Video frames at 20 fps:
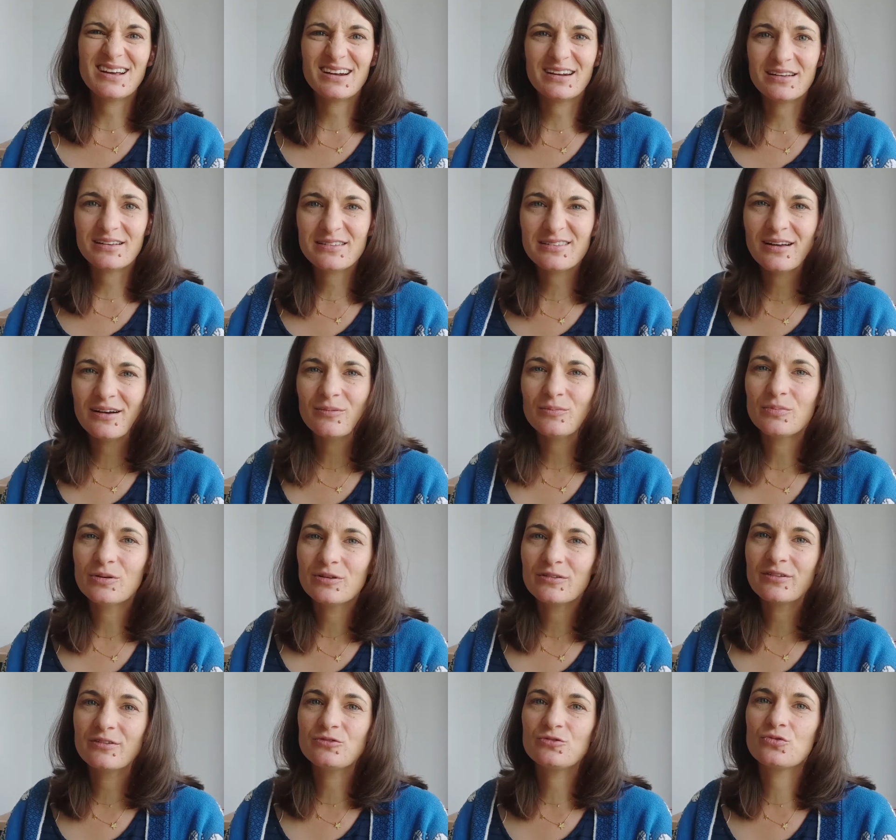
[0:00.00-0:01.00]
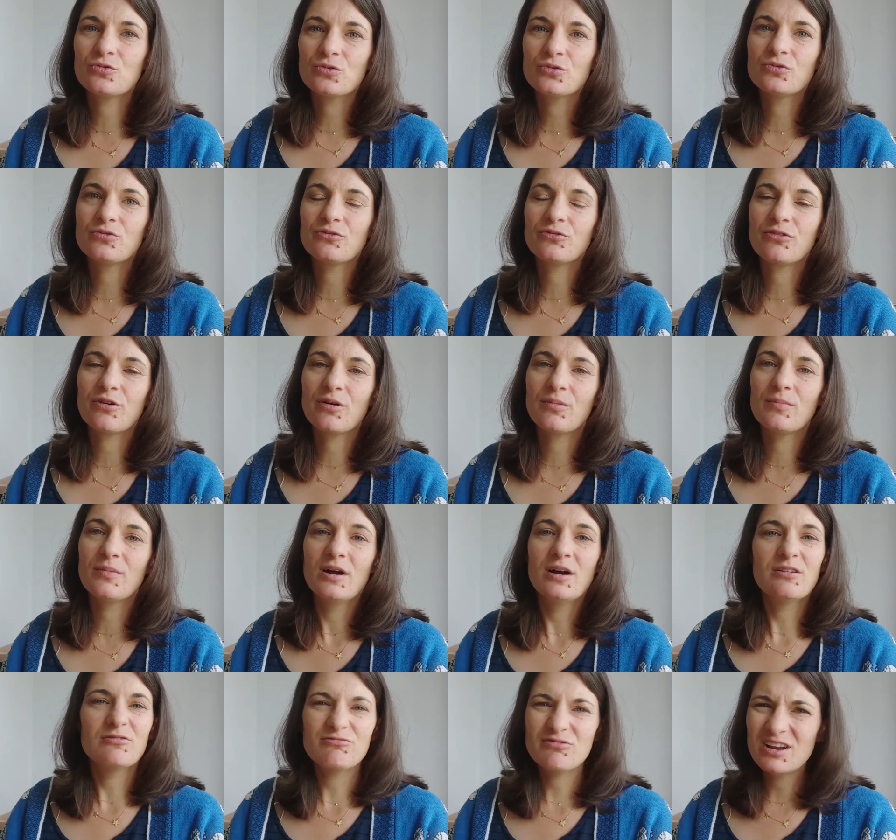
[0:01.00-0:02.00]
and examples are drawn from
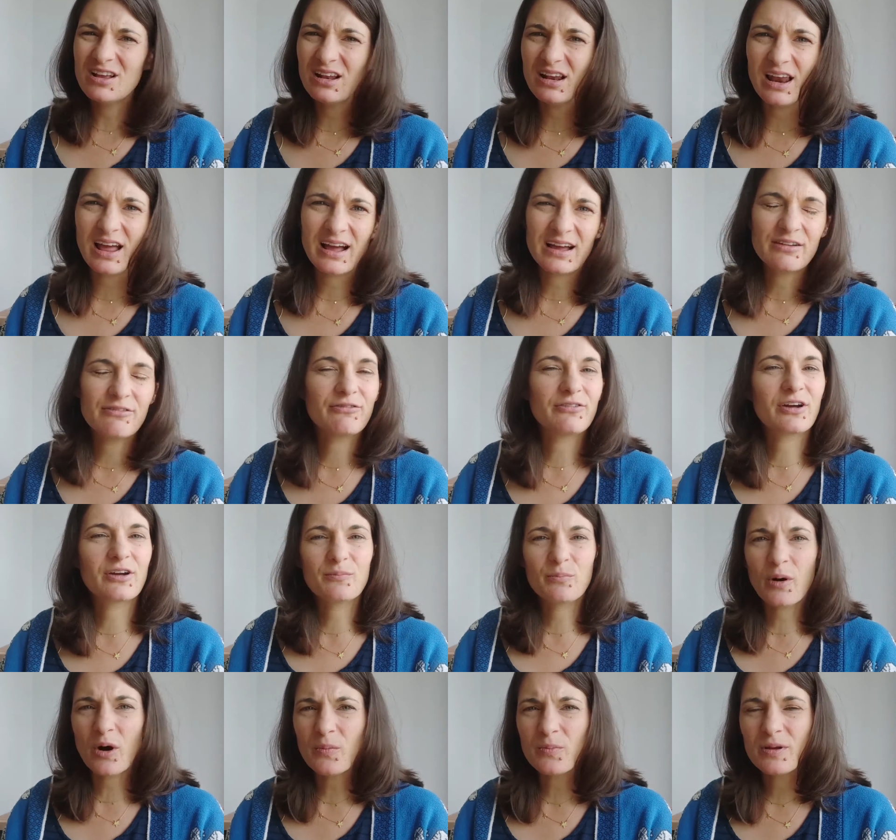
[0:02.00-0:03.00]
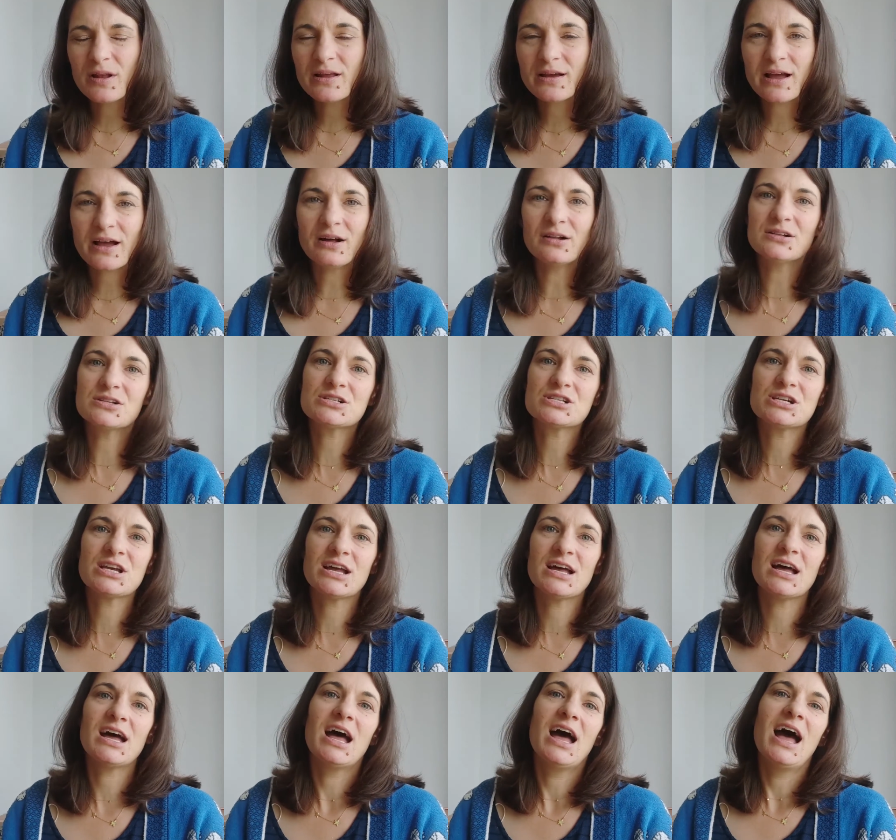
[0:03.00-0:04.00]
real life, popular
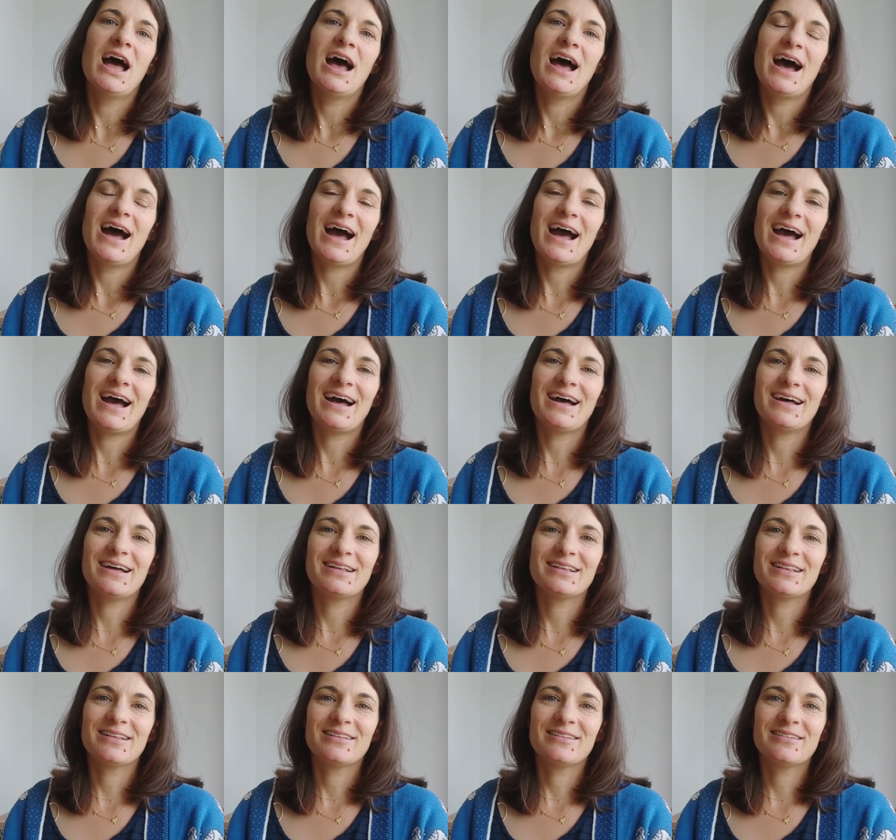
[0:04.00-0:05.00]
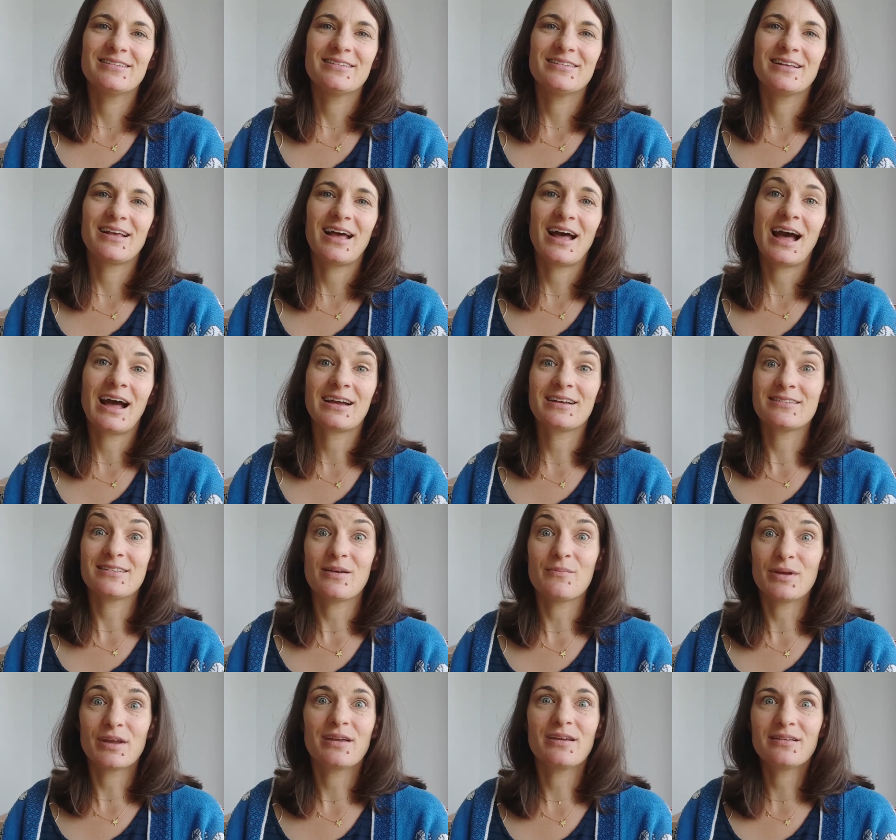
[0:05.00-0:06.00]
culture and
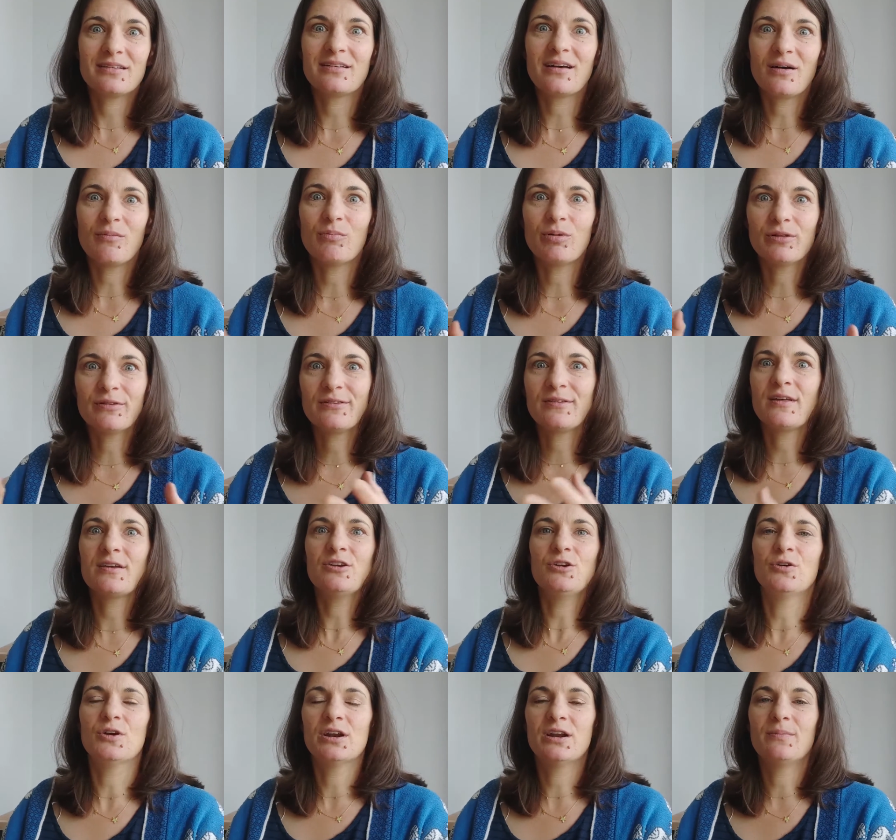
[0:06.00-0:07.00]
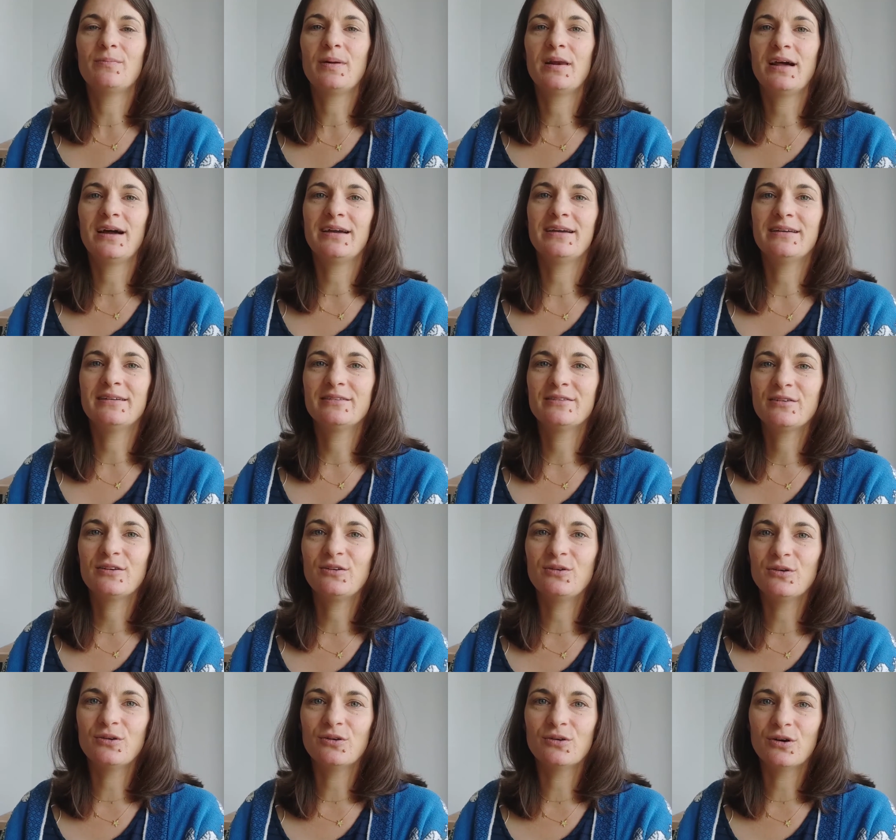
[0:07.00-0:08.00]
academic examples that you can apply to
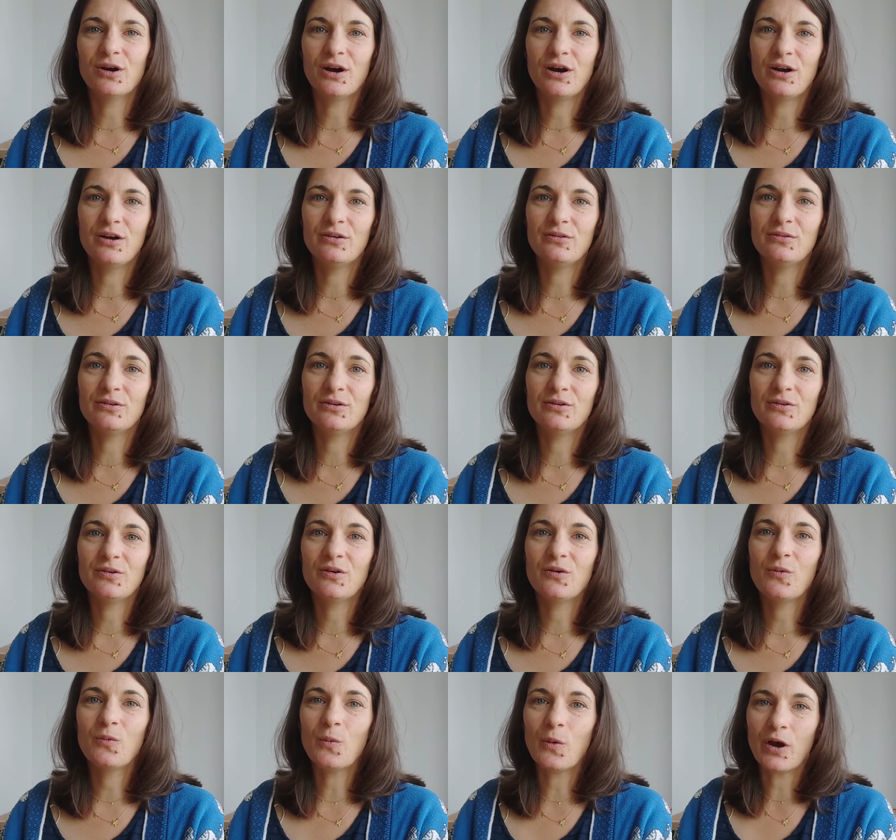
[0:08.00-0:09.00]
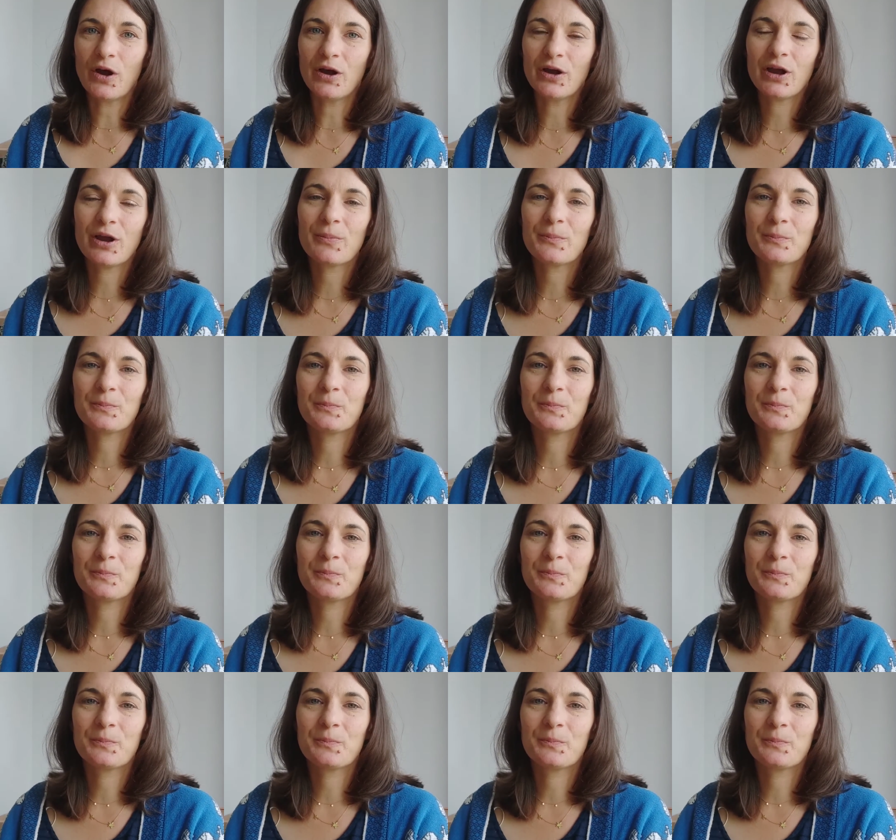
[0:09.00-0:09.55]
your own work.